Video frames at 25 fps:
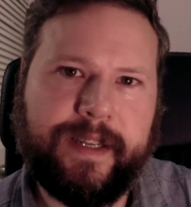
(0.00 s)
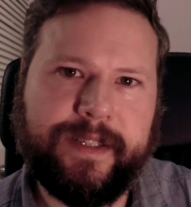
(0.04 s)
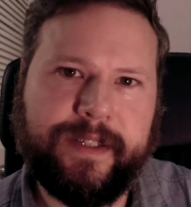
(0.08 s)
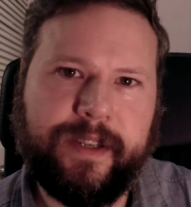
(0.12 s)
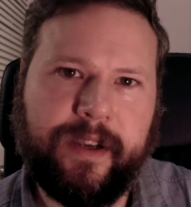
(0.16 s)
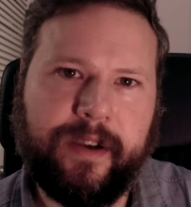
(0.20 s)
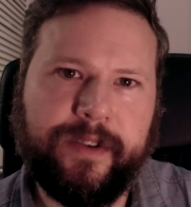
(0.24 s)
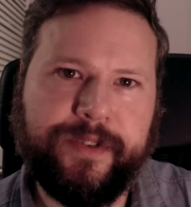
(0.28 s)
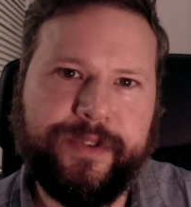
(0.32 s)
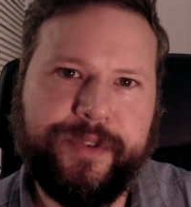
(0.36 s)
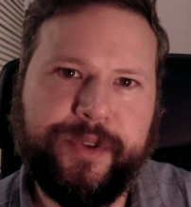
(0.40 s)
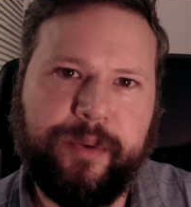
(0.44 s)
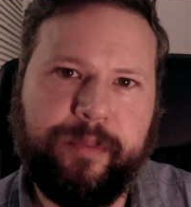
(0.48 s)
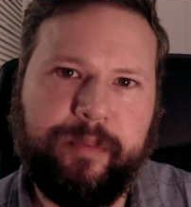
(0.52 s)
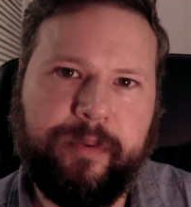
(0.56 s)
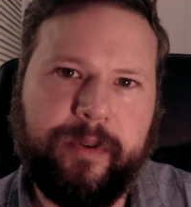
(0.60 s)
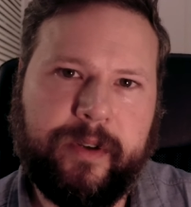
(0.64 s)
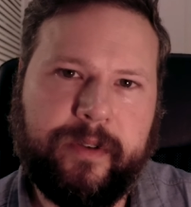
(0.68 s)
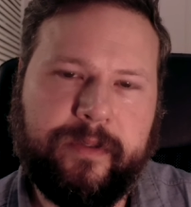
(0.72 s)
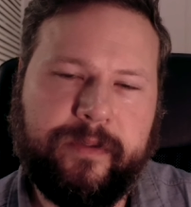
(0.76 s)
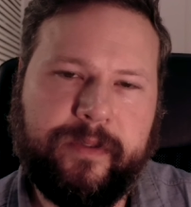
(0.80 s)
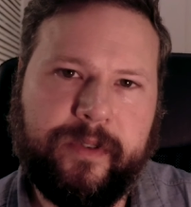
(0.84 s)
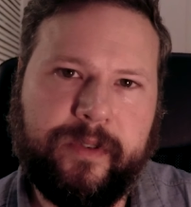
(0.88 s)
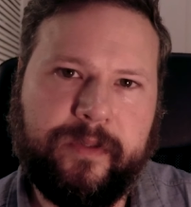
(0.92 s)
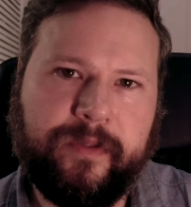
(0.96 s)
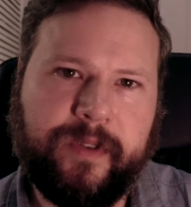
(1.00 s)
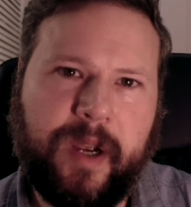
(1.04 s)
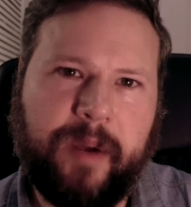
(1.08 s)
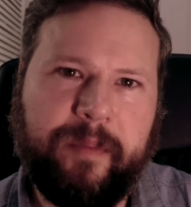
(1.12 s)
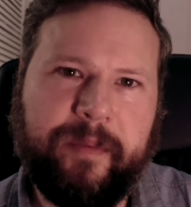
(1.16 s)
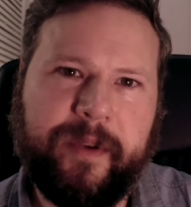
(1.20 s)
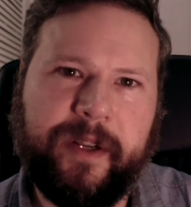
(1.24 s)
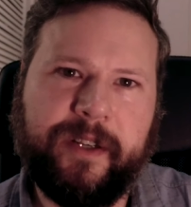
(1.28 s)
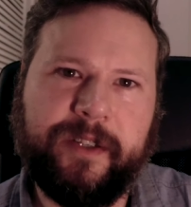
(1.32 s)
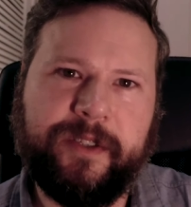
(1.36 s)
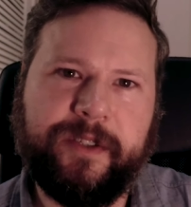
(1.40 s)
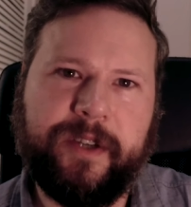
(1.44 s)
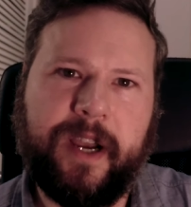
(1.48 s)
also a preview of
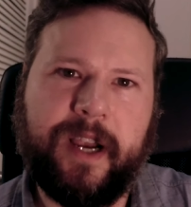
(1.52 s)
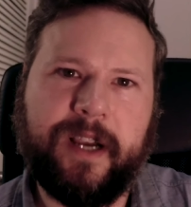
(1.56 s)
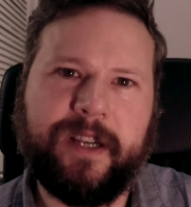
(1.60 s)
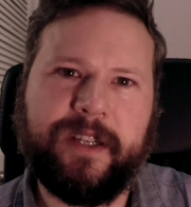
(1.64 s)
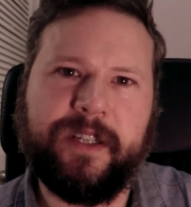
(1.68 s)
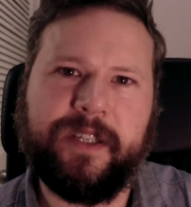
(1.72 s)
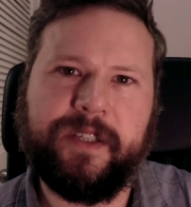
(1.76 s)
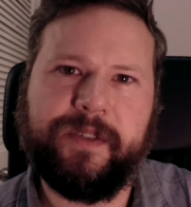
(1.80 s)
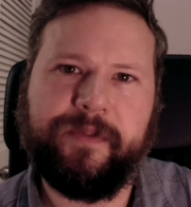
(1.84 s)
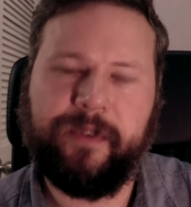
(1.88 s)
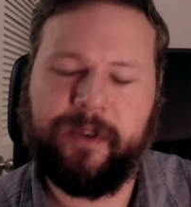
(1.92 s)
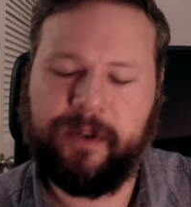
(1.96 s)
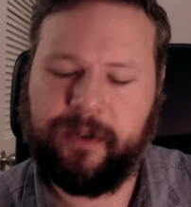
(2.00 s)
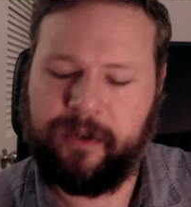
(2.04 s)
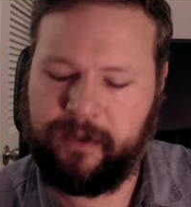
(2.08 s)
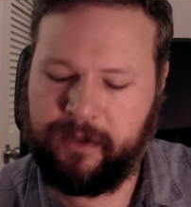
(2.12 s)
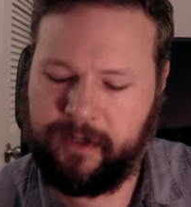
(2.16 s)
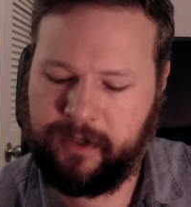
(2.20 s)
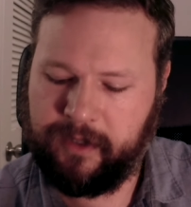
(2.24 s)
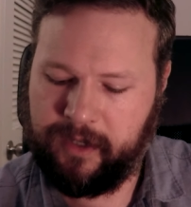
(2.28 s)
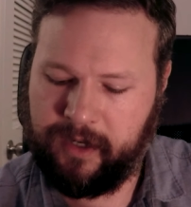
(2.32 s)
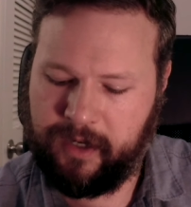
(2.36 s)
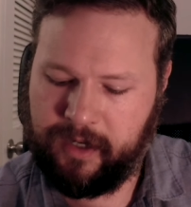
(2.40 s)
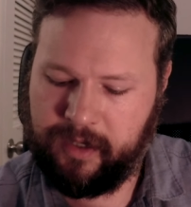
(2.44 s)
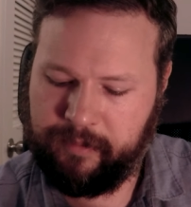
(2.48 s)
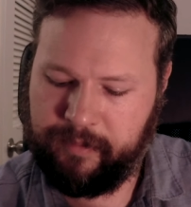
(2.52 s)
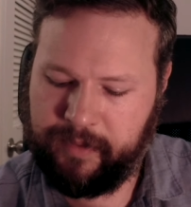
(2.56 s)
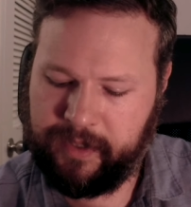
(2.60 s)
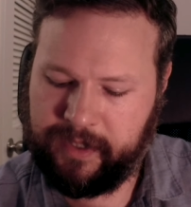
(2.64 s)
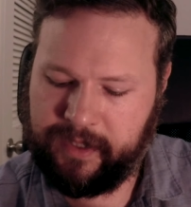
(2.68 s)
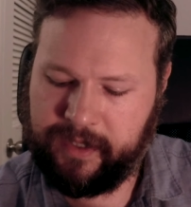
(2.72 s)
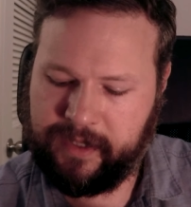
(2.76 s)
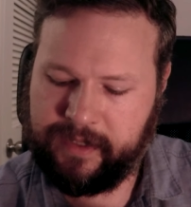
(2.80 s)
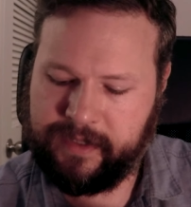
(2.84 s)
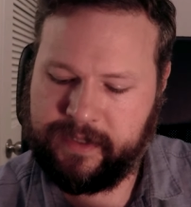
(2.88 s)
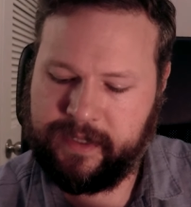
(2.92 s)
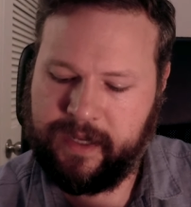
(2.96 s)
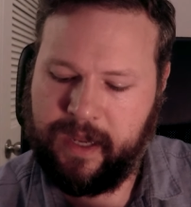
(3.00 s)
coming attractions for Kierkegaard,
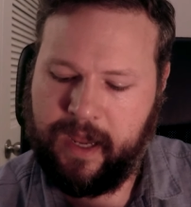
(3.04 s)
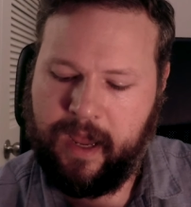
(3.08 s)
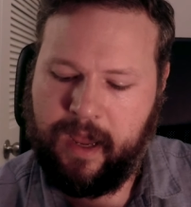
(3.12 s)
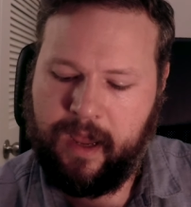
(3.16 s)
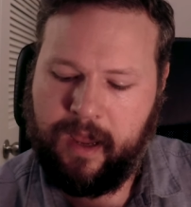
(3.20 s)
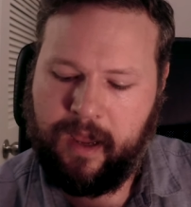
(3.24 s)
because